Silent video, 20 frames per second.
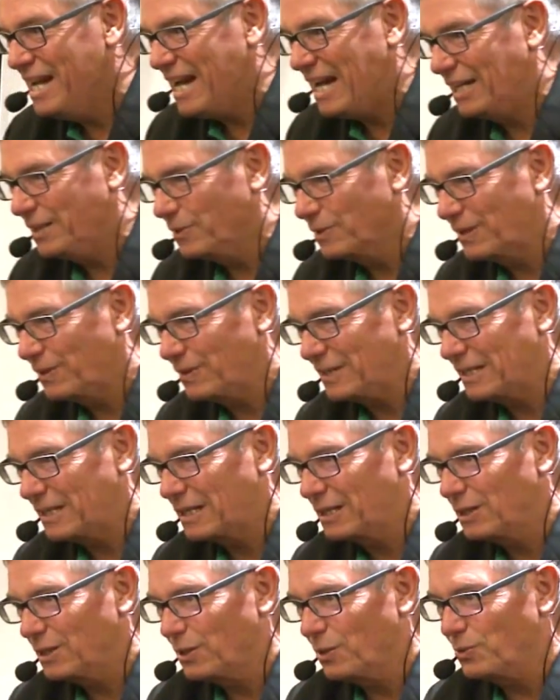and they're getting
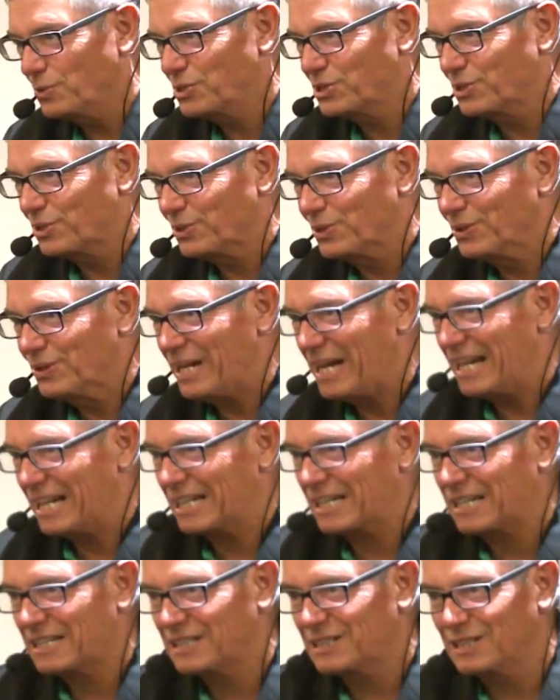closer
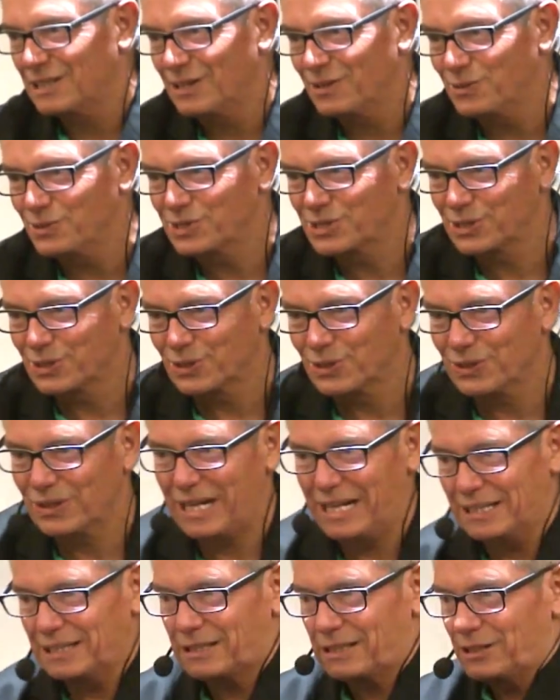and closer
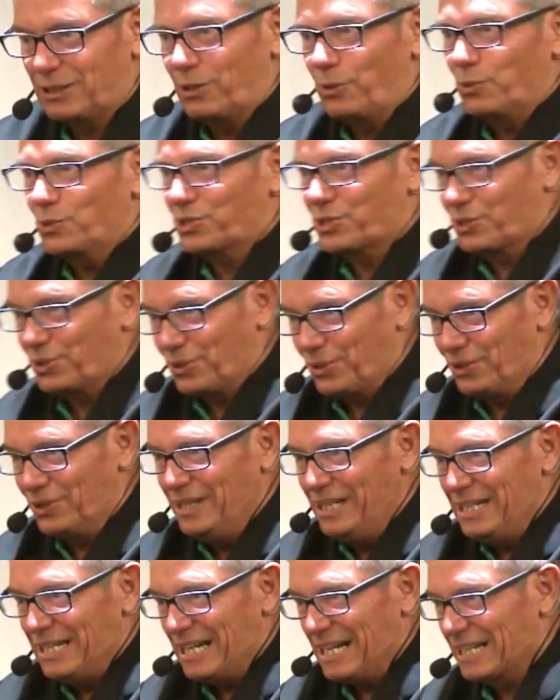and
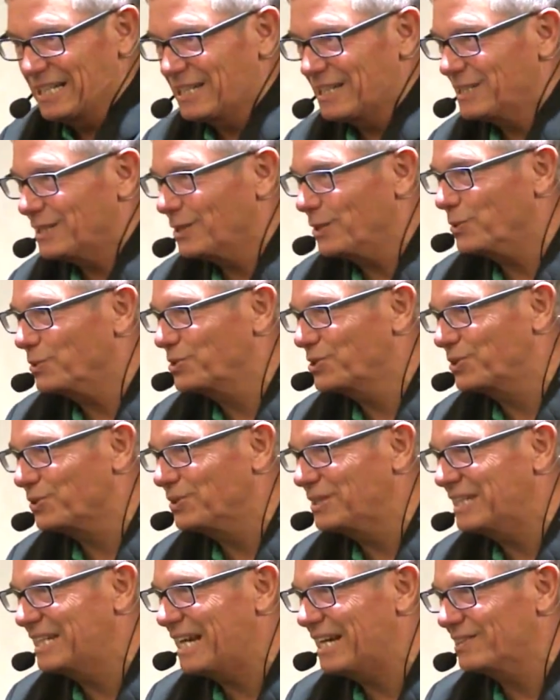closer and
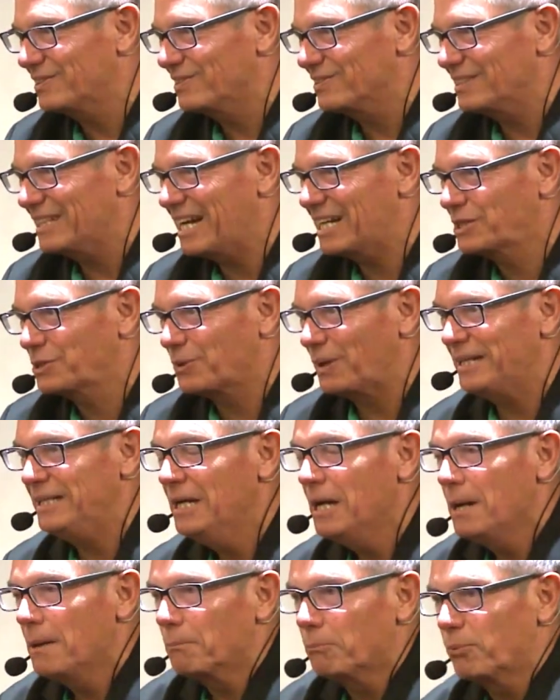closer together. That's
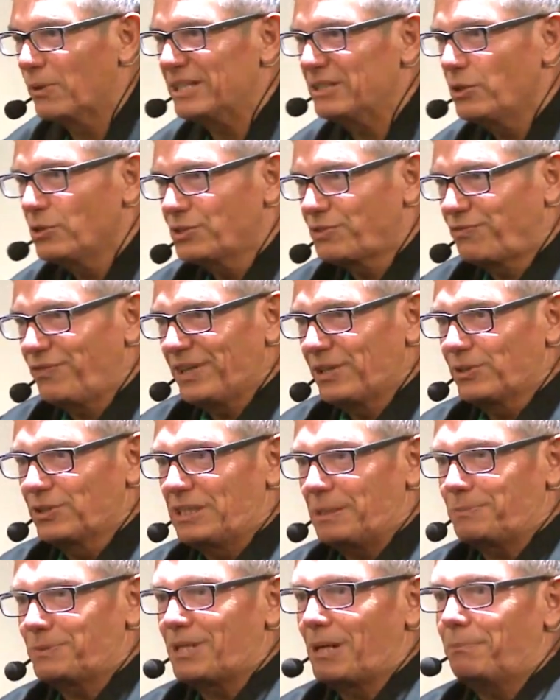right. Bring those
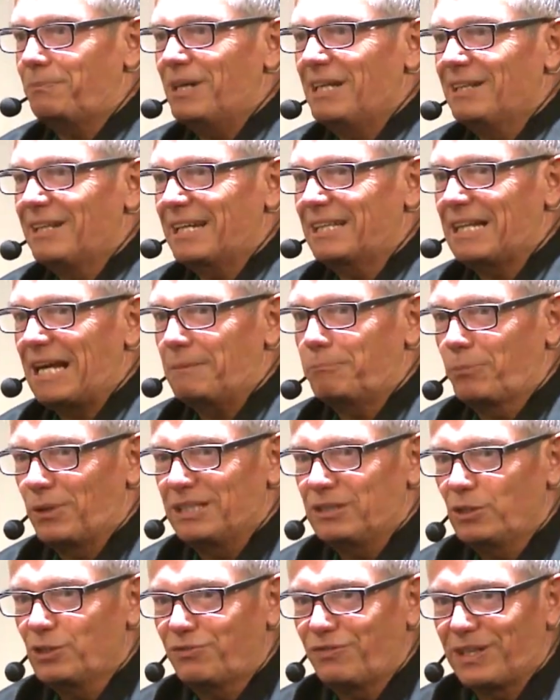fingertips up like that.
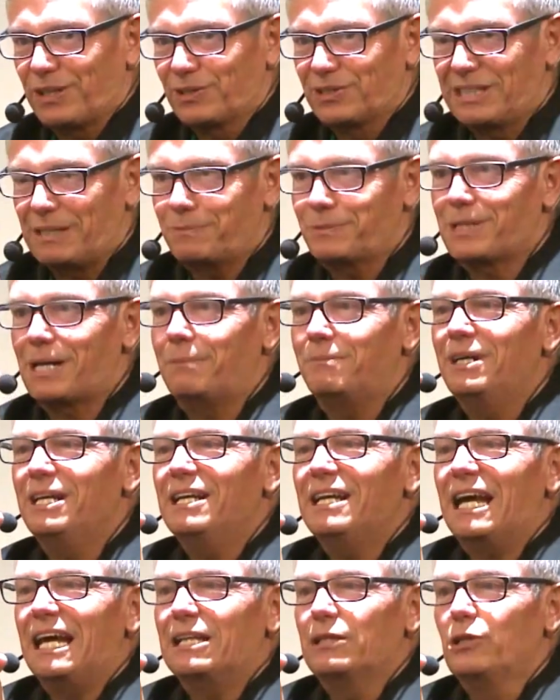Bring those fingertips up
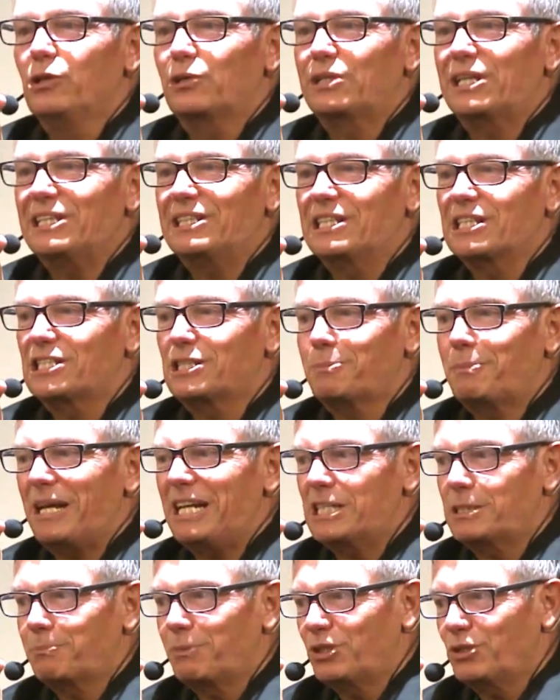and look at the
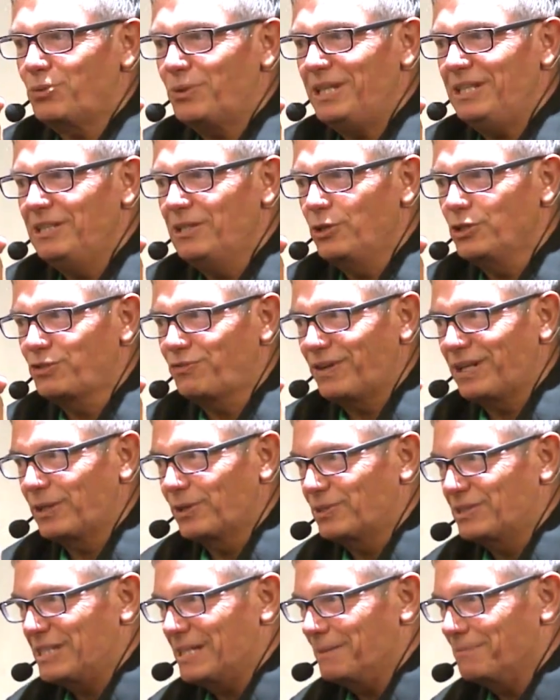space between those
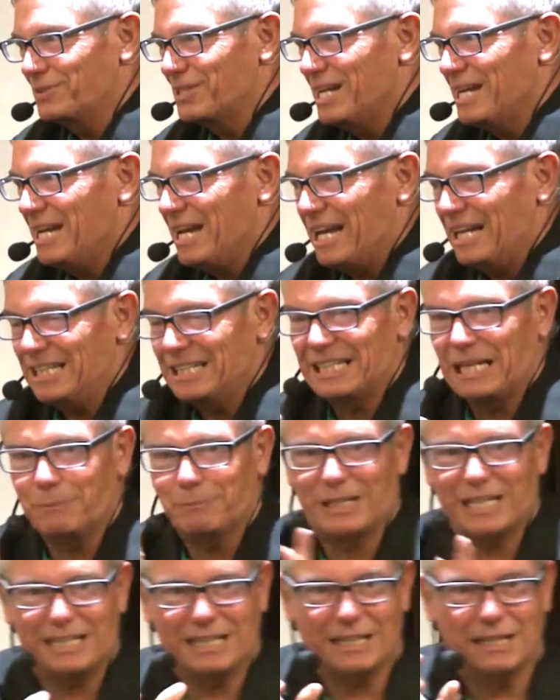fingertips, and they
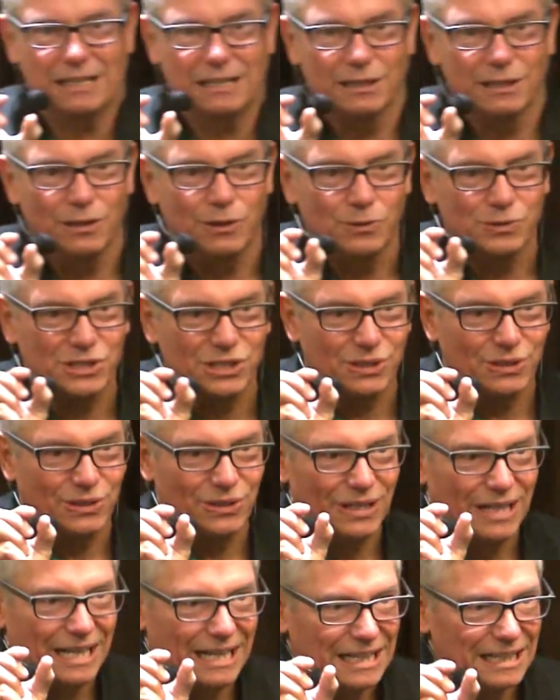keep getting
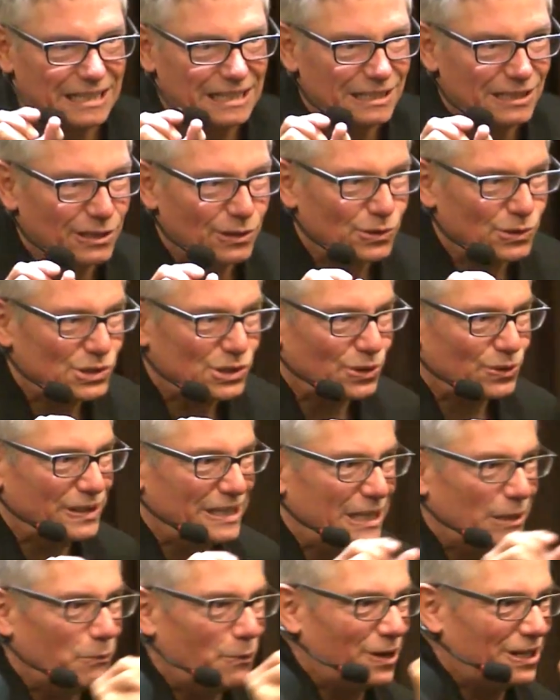closer and closer,
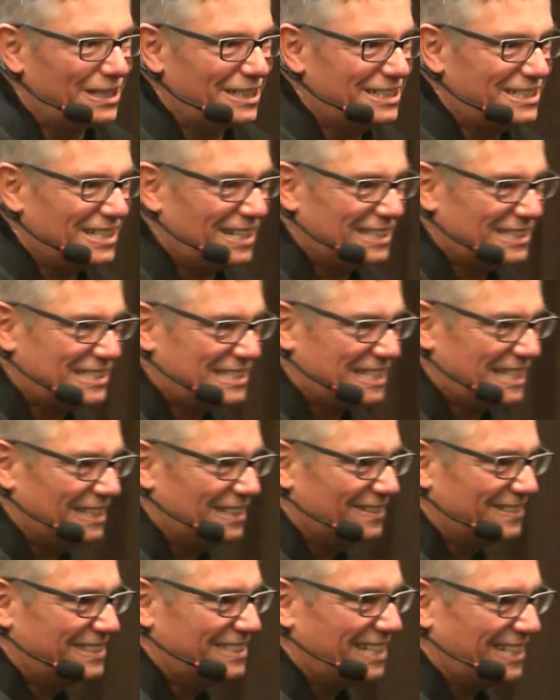and they want to touch, and
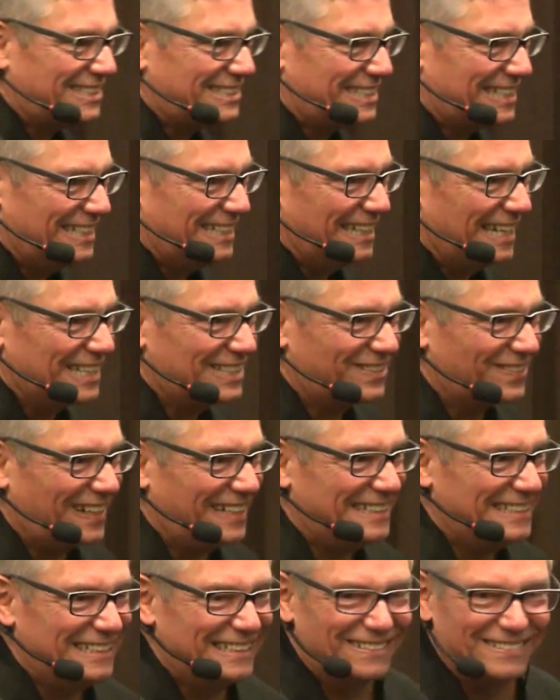they're touching. That's
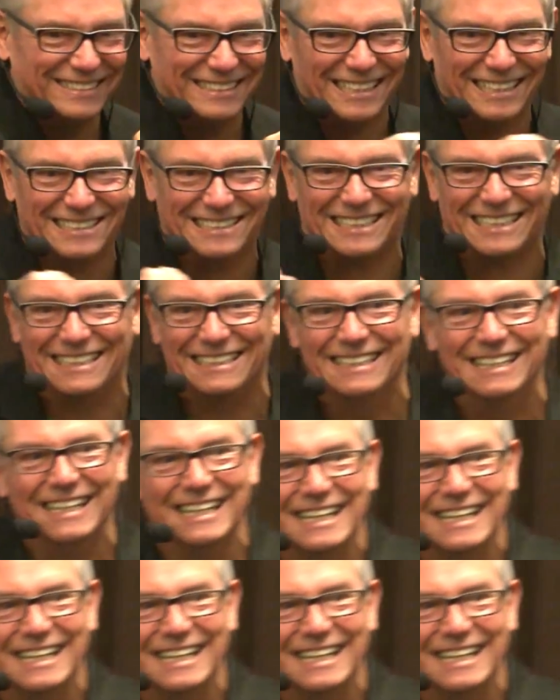right, and they're touching